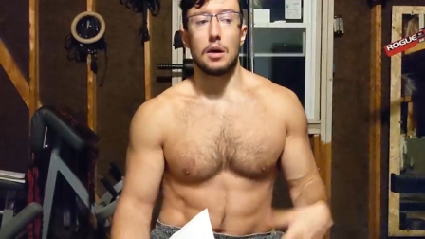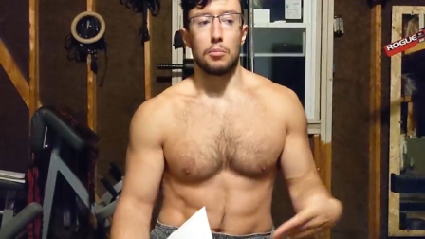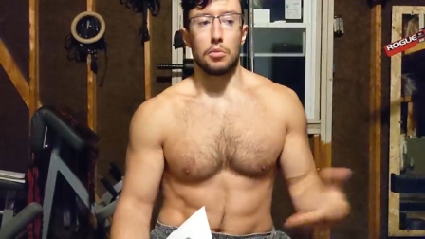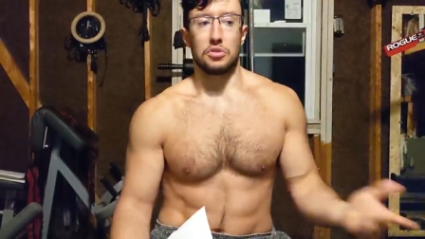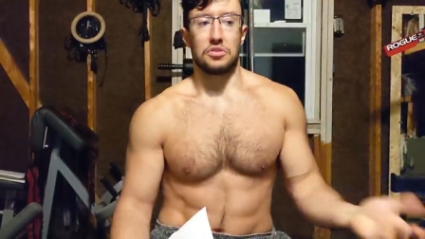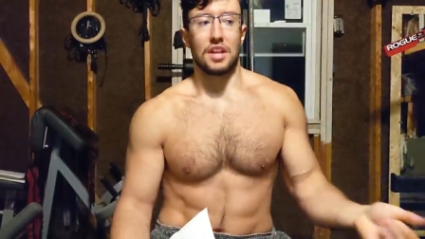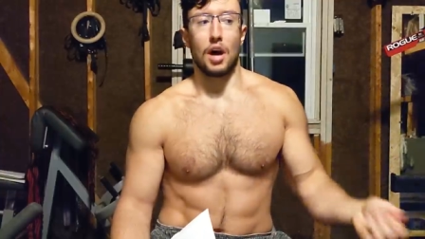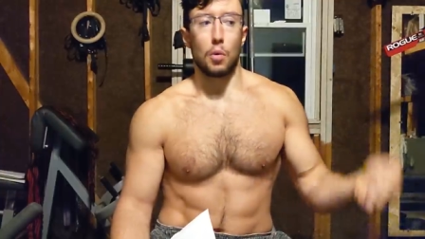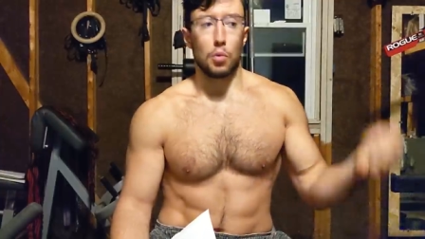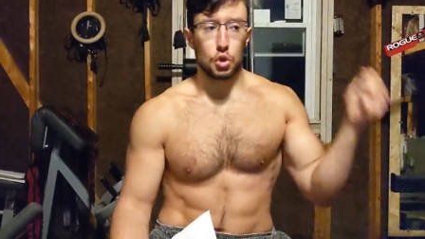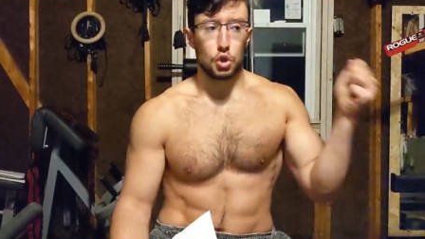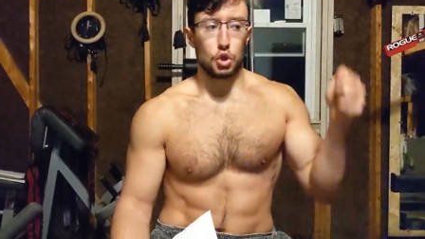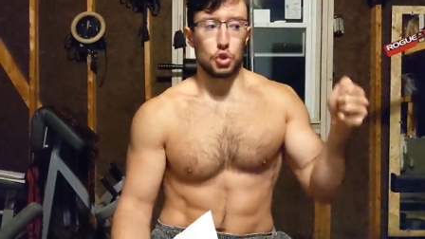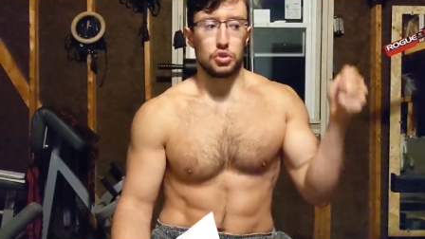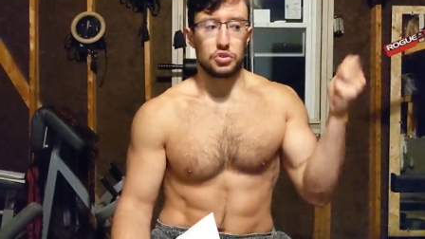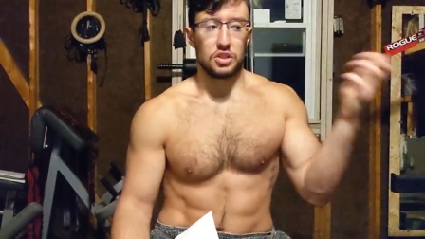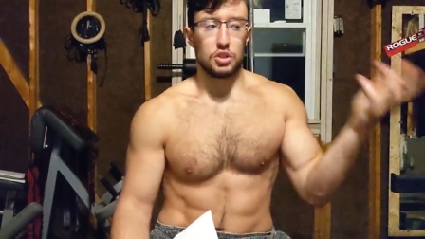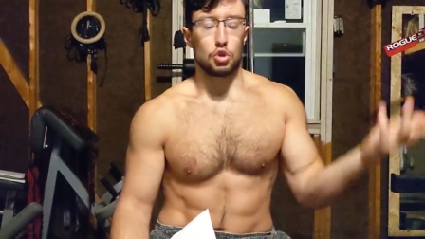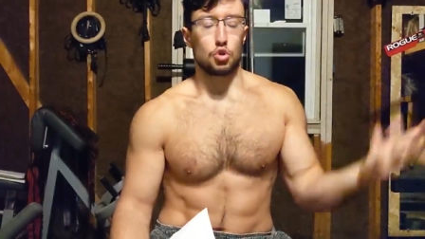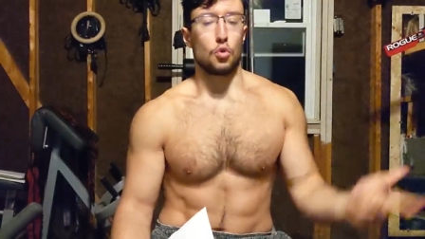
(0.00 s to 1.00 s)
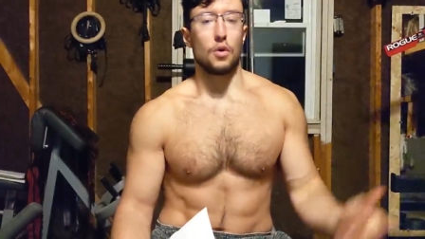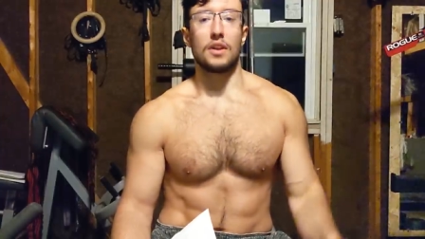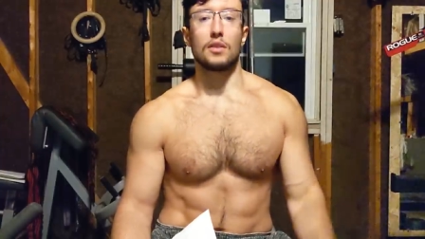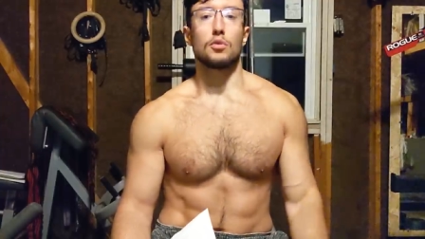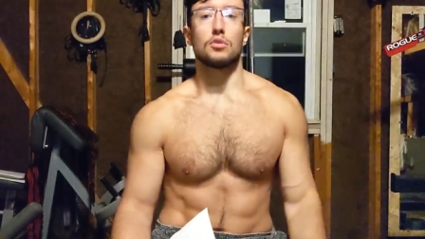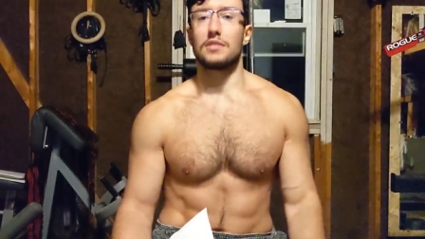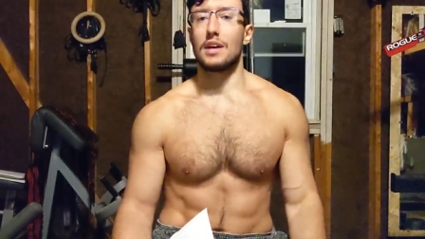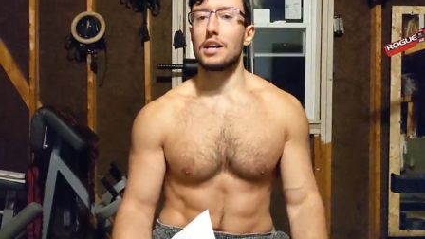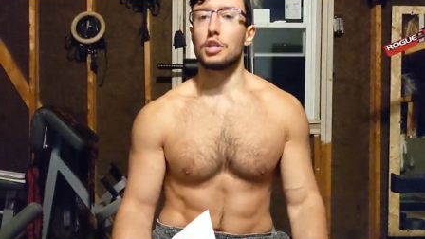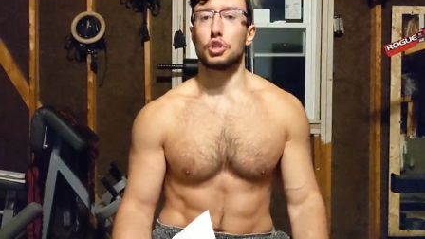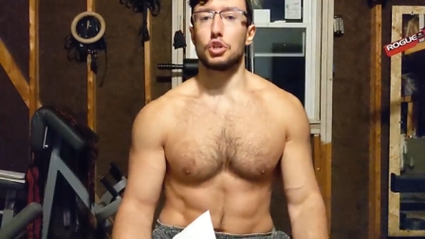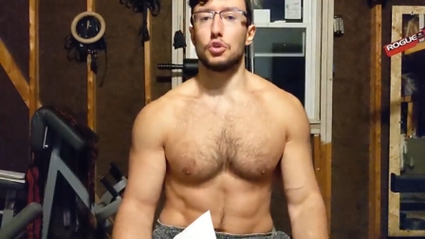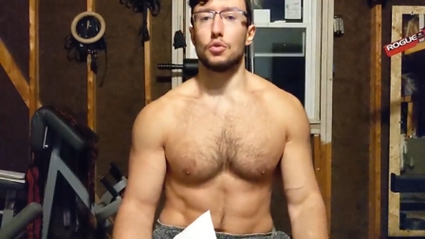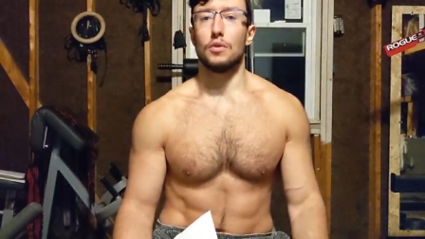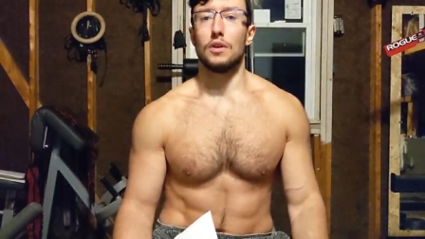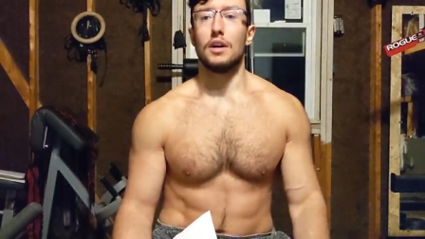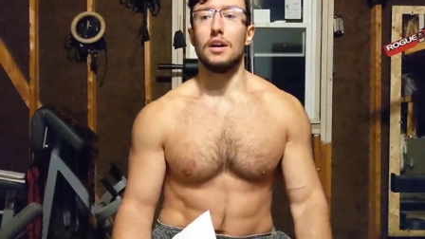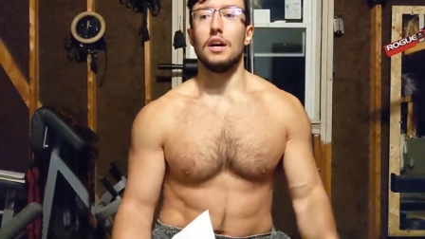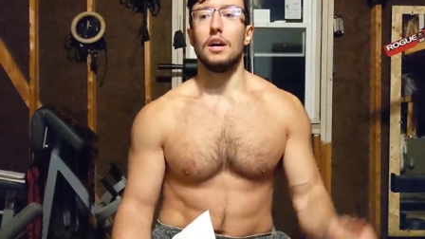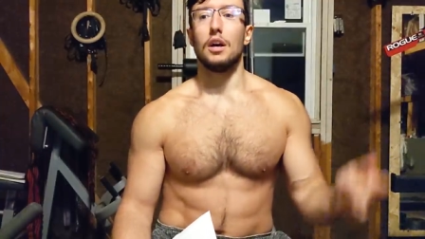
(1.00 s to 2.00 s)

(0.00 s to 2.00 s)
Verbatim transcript: but now we're just destroying the statue.